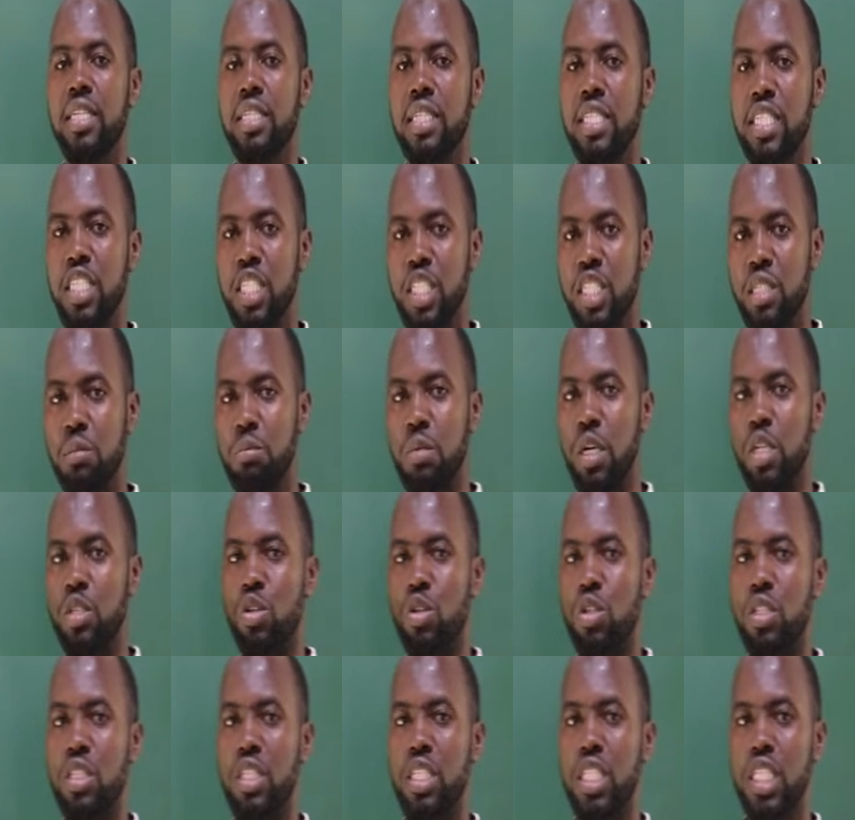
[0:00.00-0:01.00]
Teaching
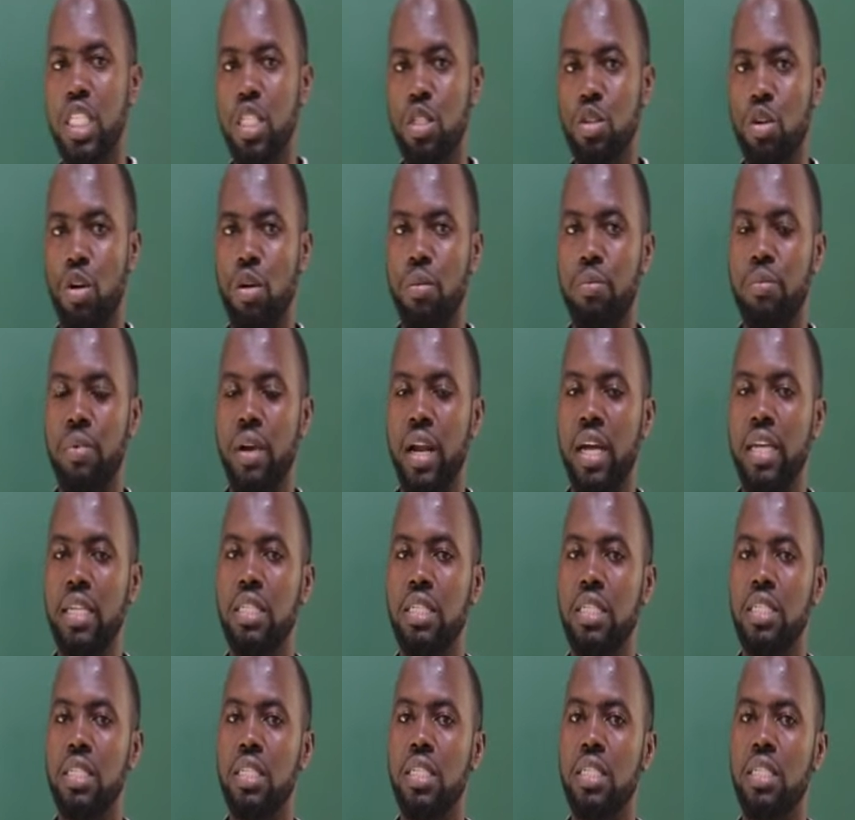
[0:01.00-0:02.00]
method. This
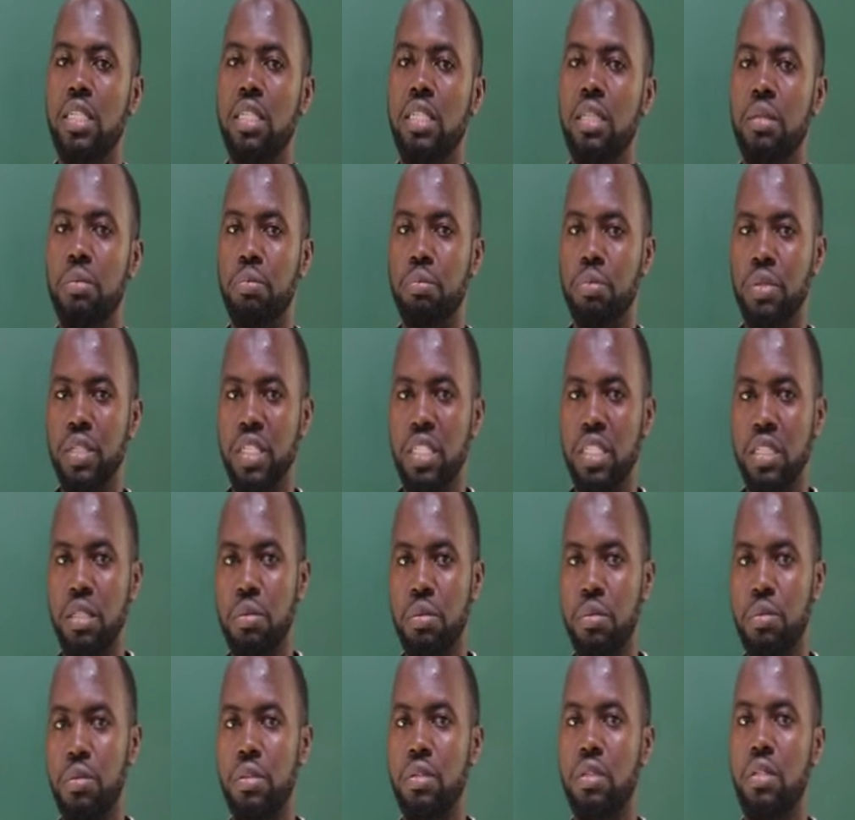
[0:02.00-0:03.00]
comprises the
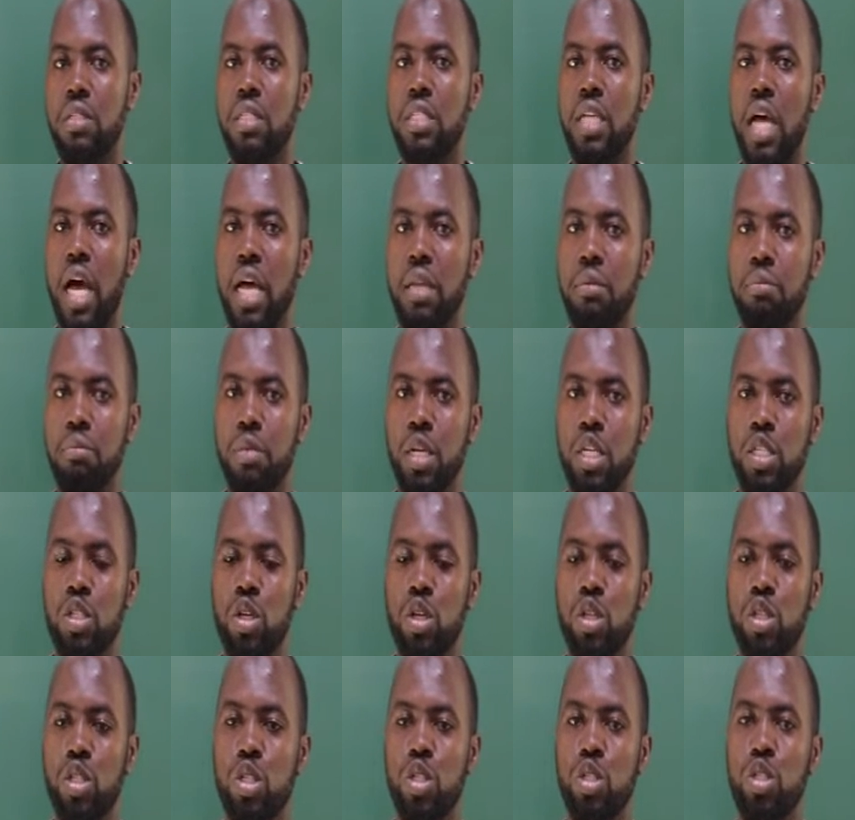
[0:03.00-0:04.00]
principles and
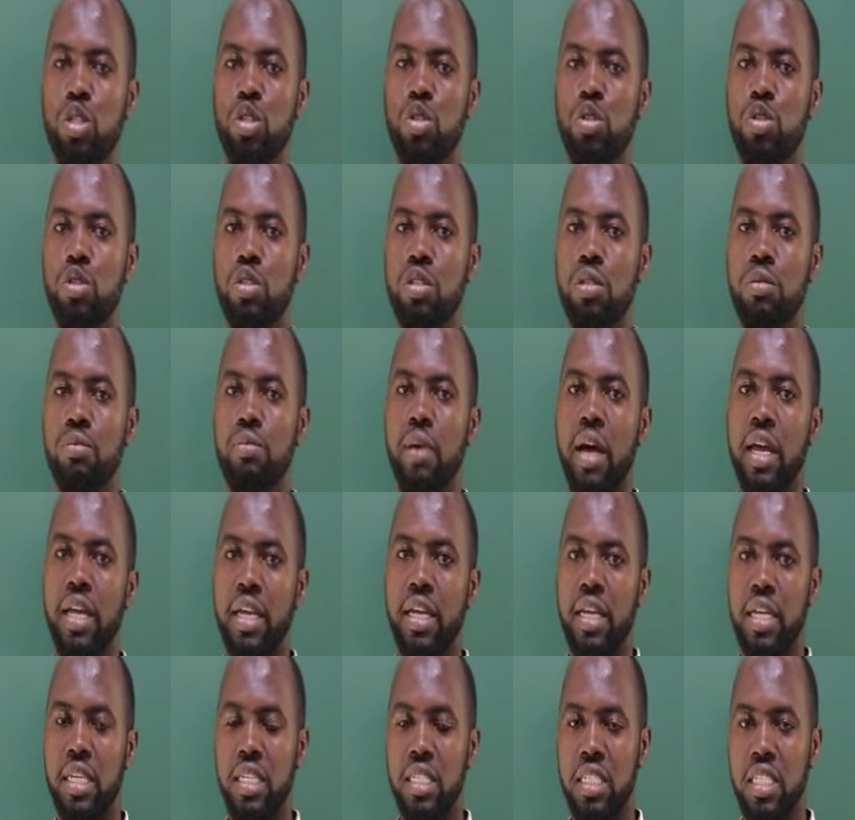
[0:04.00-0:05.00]
methods used by
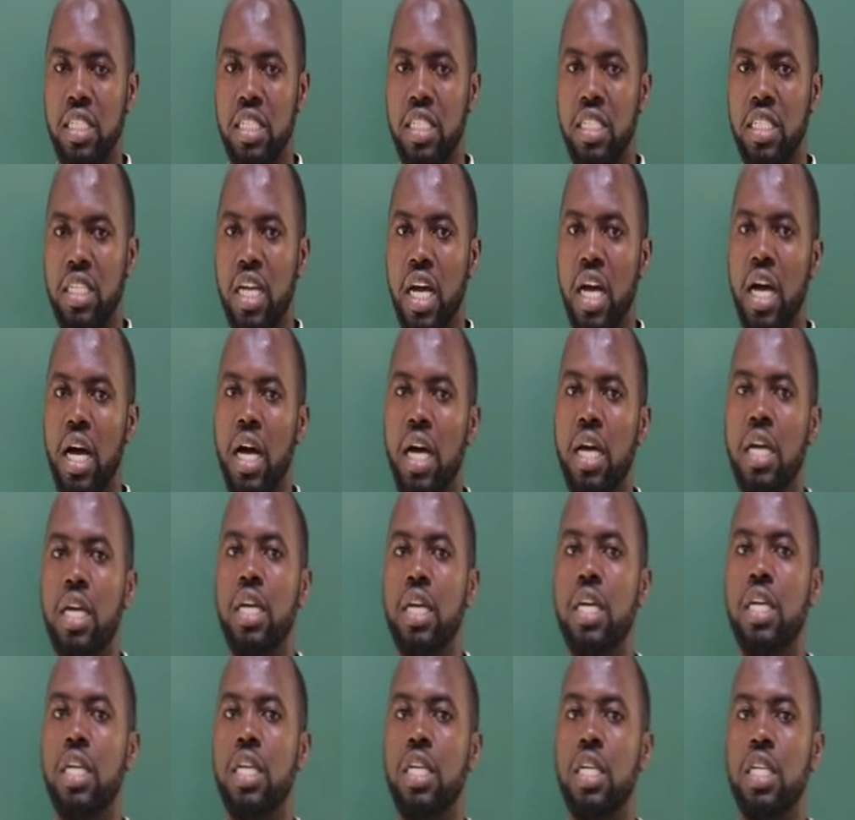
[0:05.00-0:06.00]
a teacher
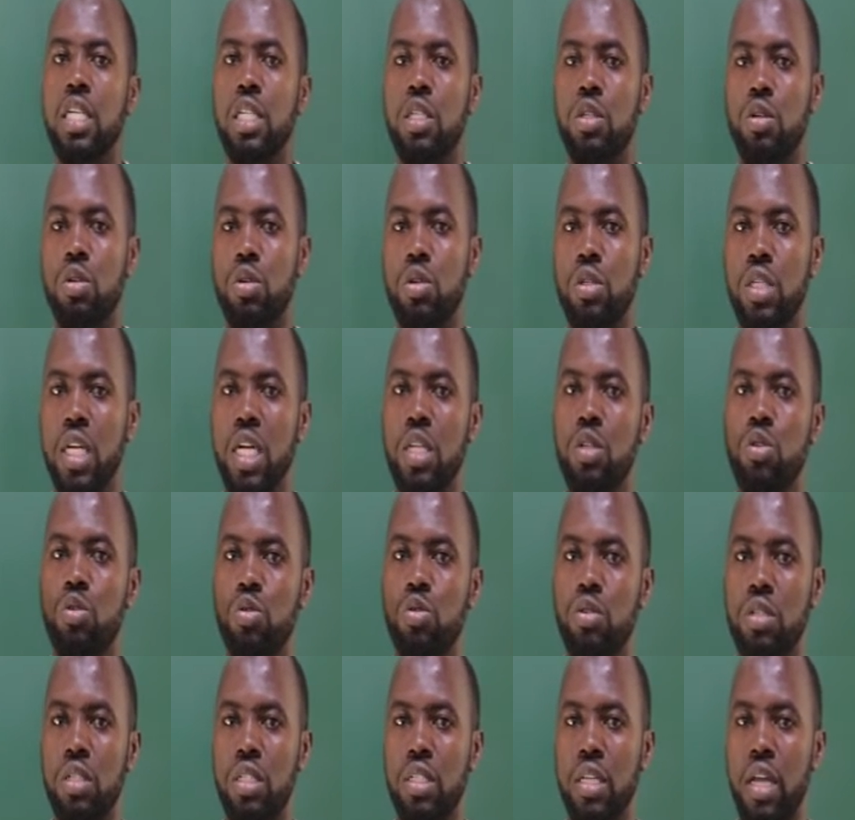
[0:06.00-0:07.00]
in order
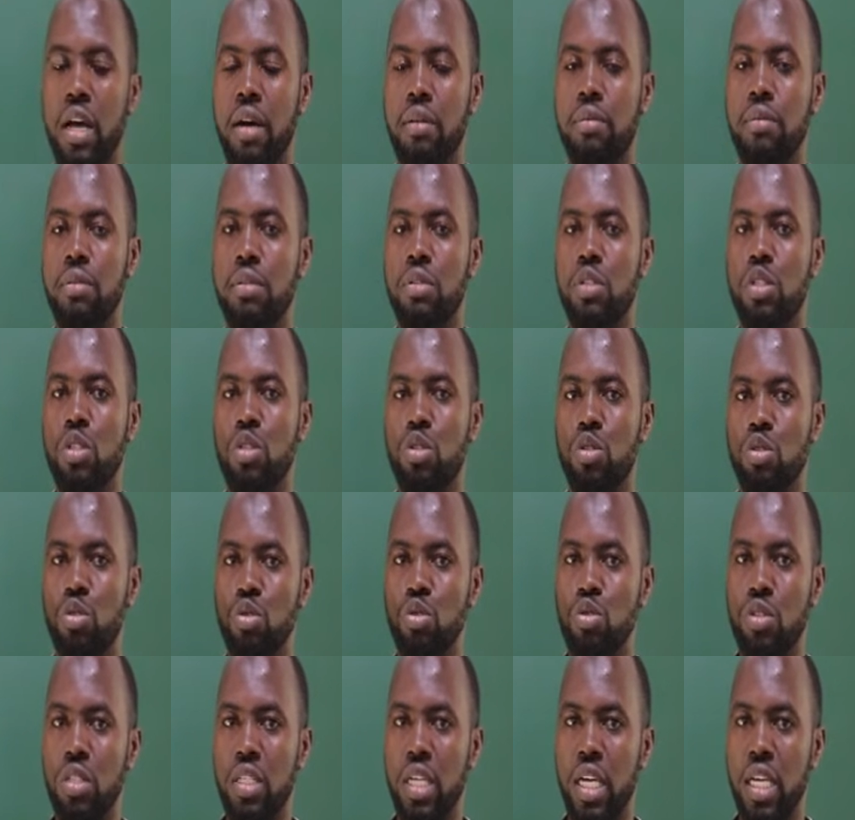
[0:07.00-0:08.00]
to enable
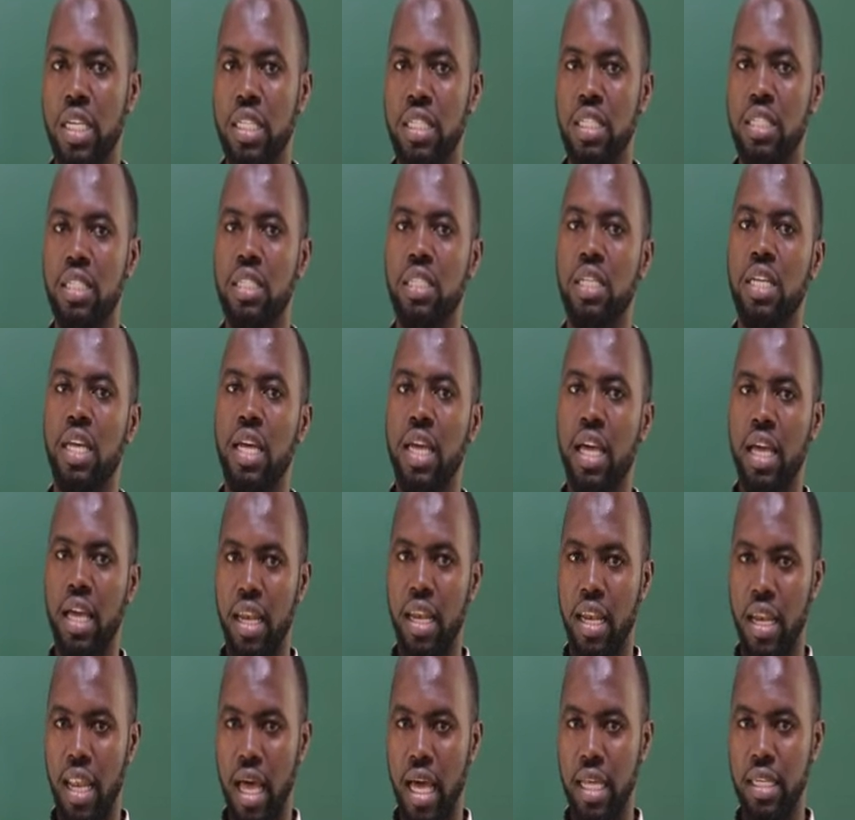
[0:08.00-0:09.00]
student
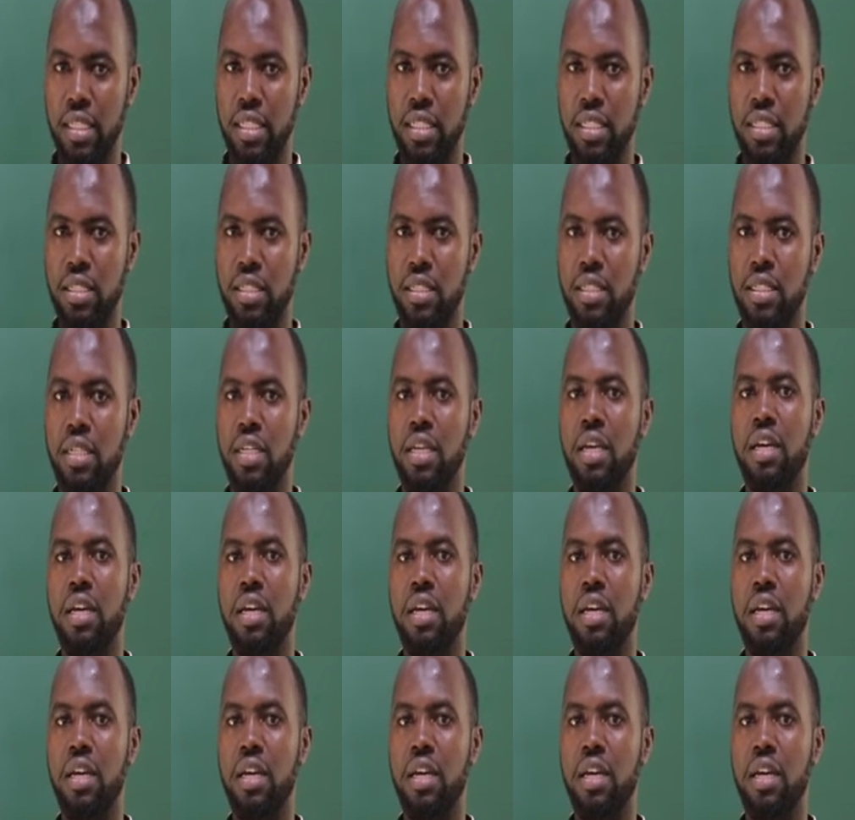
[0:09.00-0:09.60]
learning.